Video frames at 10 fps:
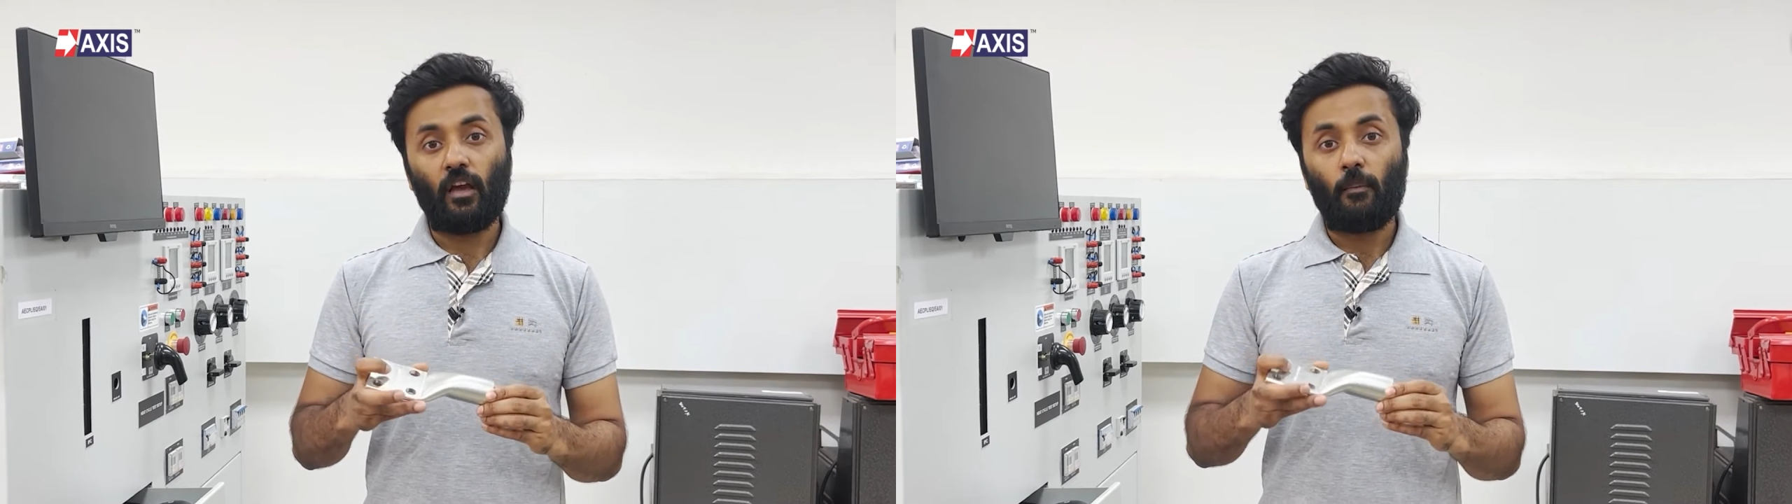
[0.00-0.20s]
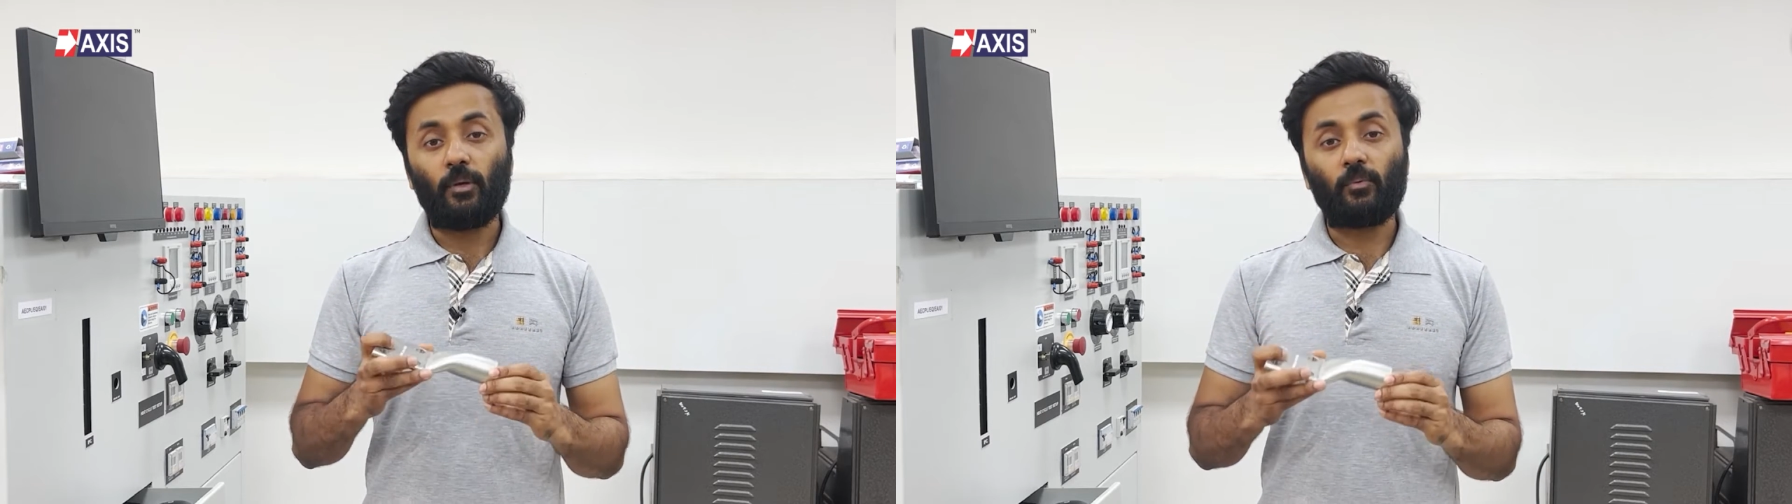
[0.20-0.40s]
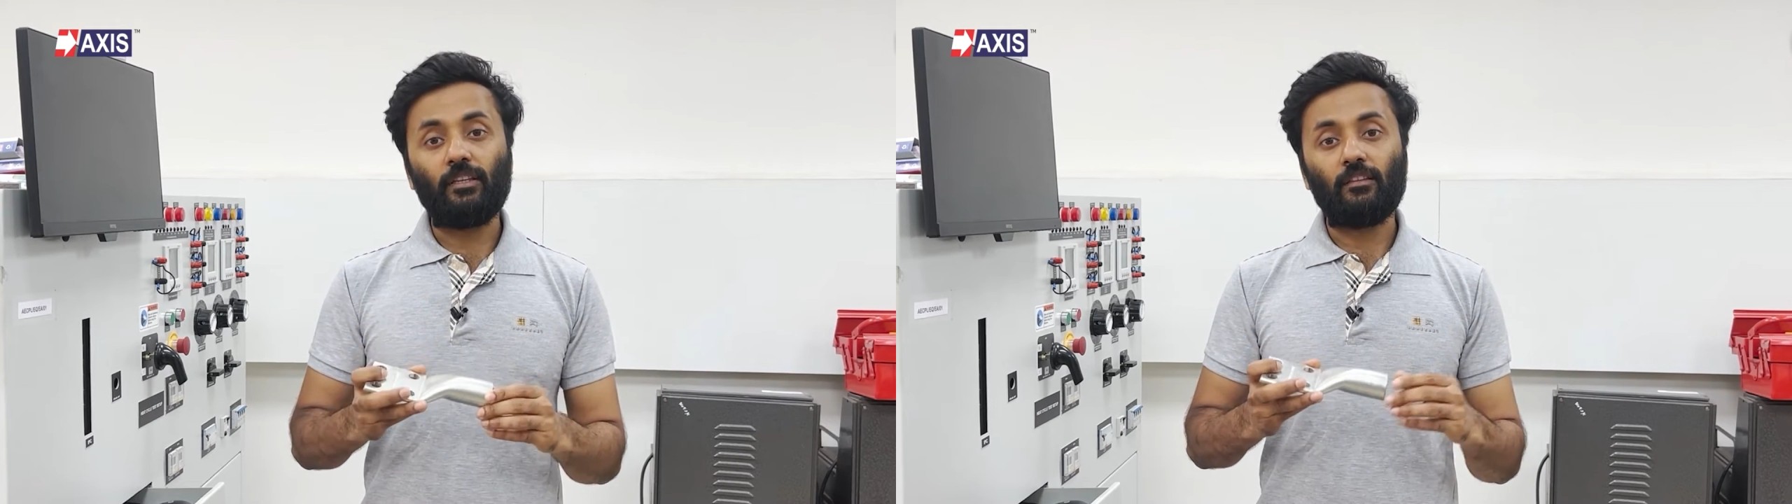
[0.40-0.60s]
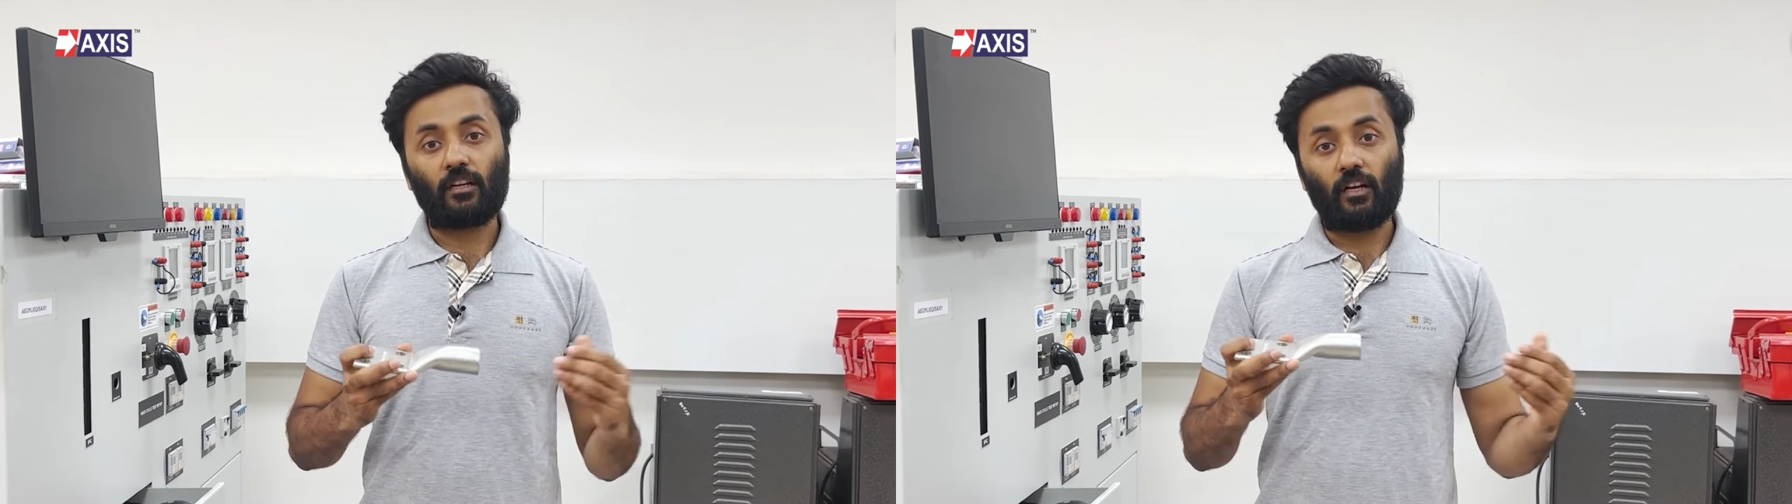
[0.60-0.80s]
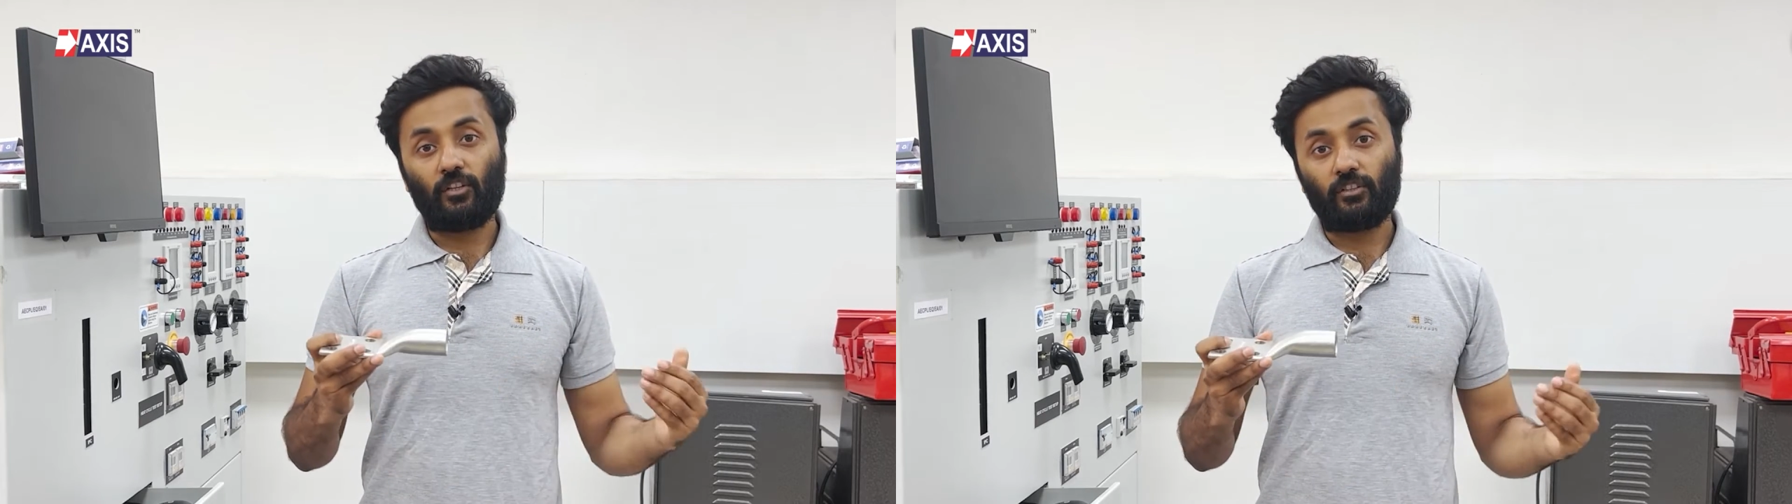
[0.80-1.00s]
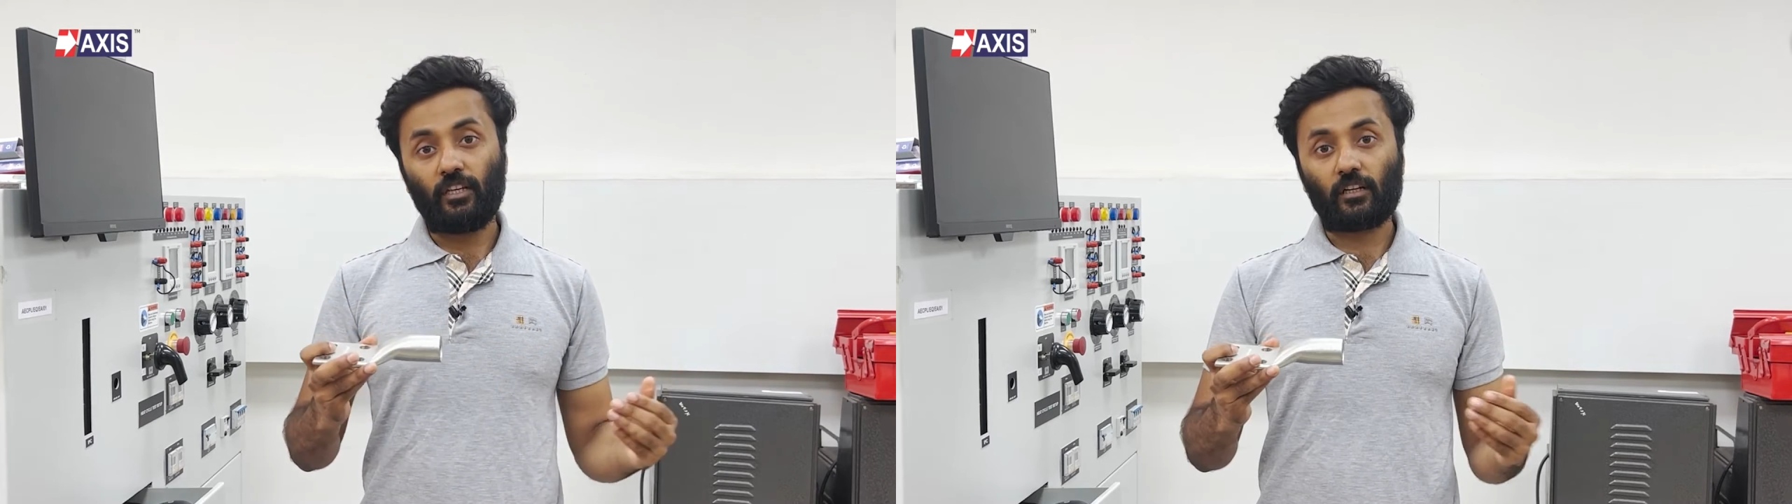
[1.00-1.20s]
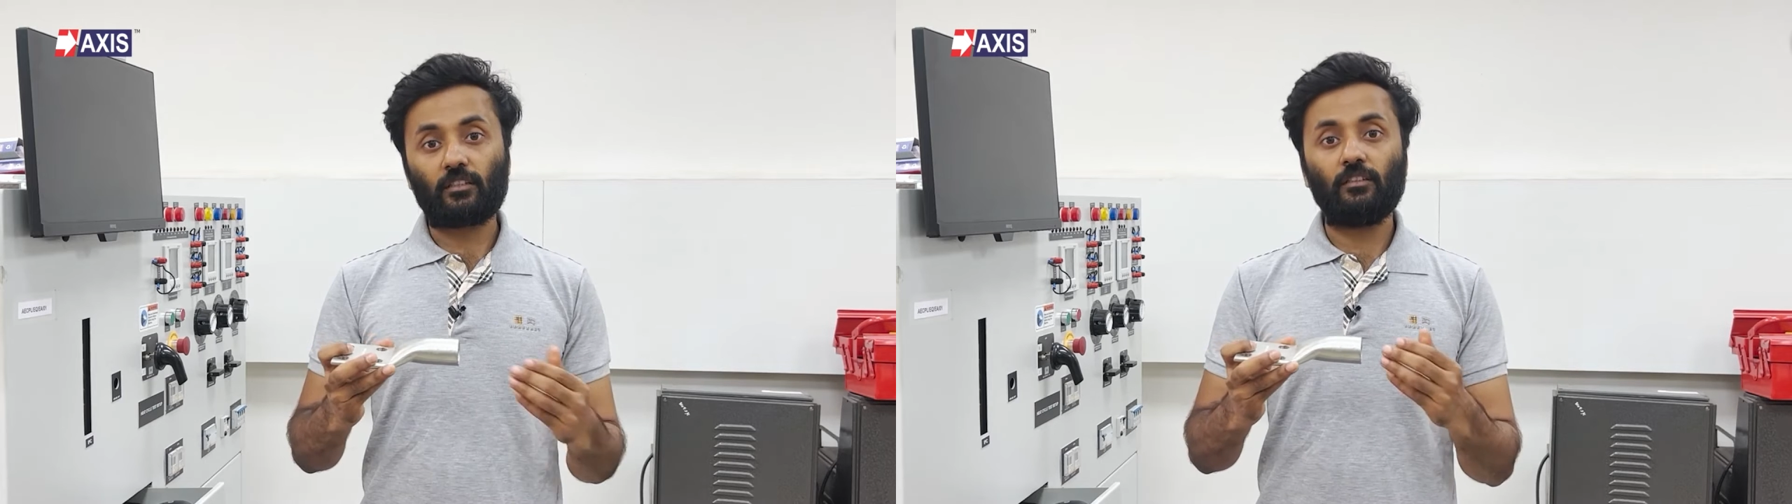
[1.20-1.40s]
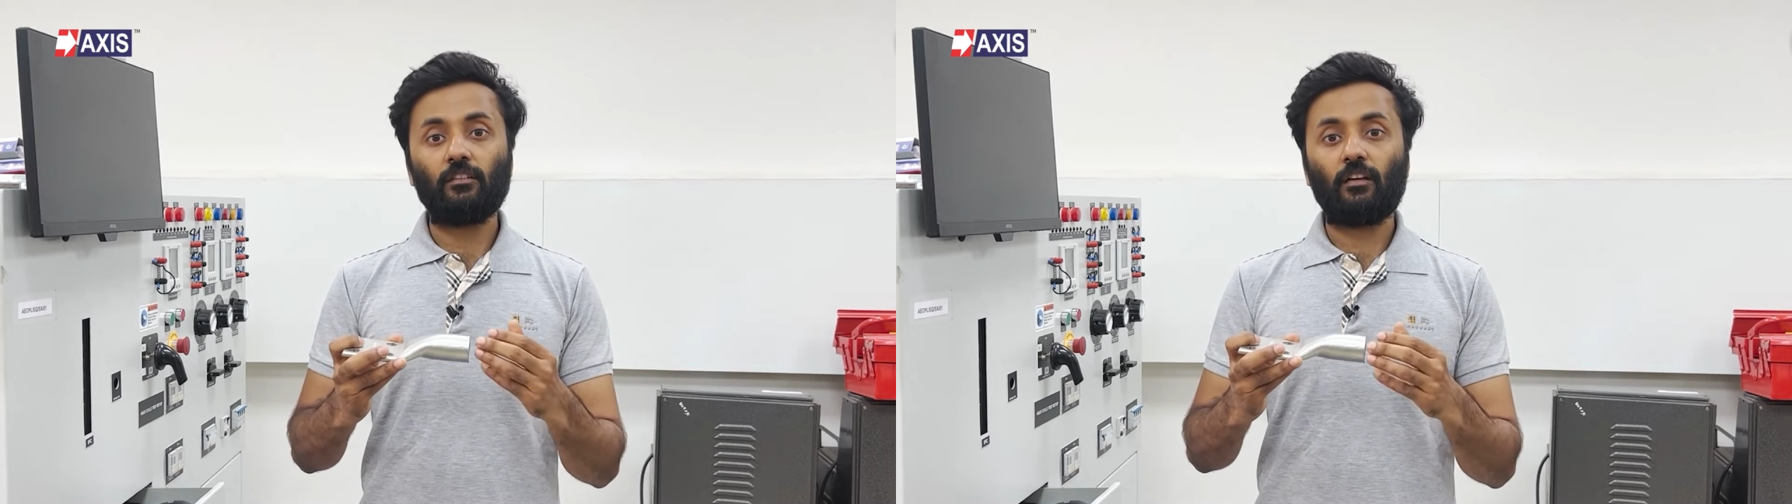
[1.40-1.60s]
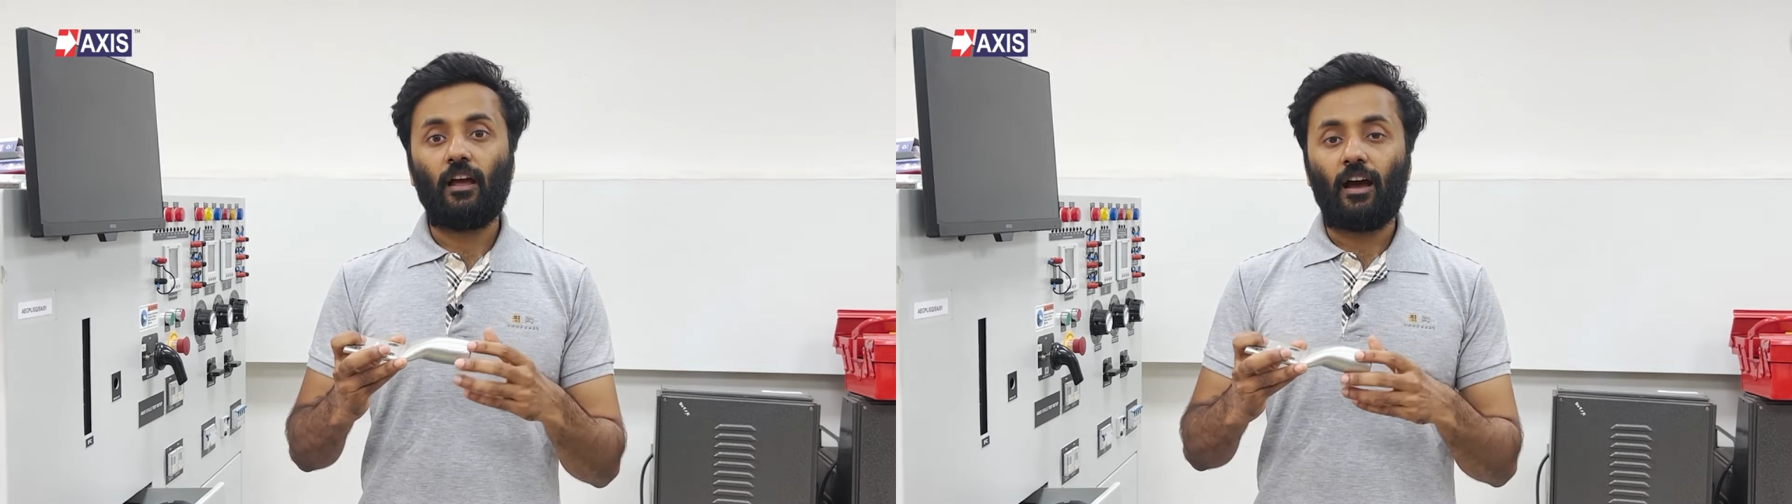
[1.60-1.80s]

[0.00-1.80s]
between the conductor